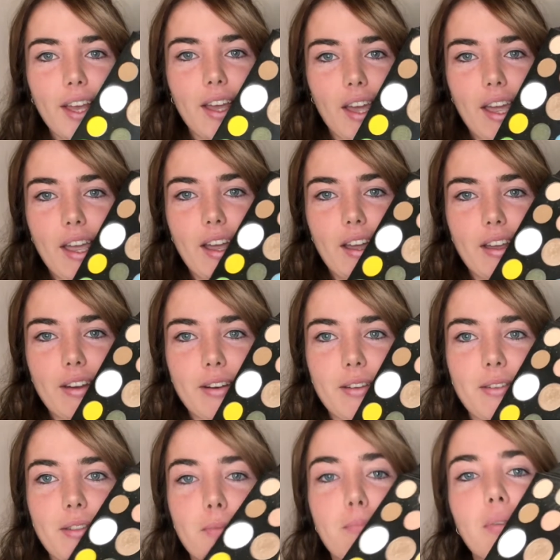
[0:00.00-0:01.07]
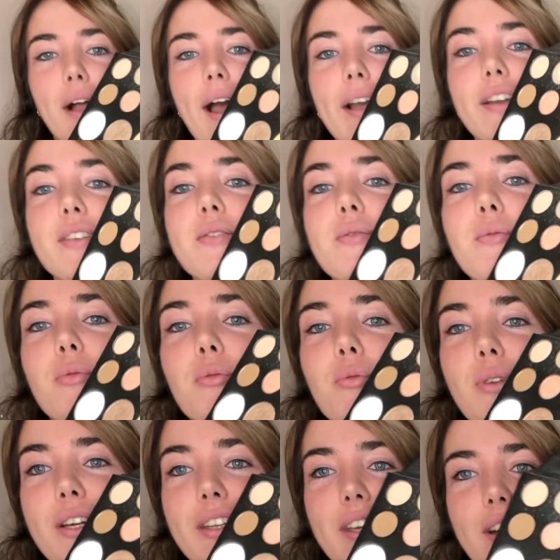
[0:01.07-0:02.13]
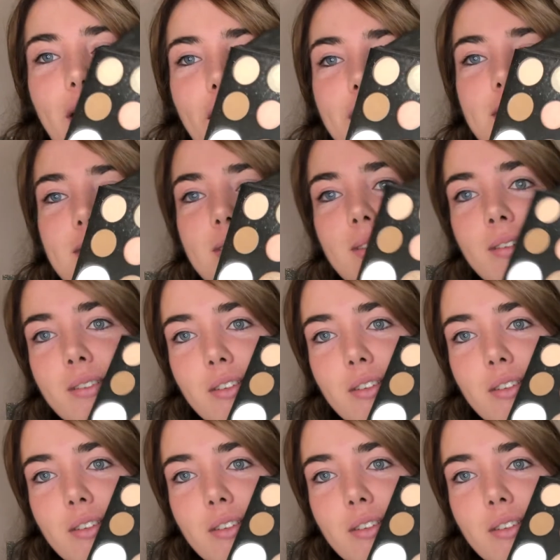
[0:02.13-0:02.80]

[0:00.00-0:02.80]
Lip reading: and the black is really nice.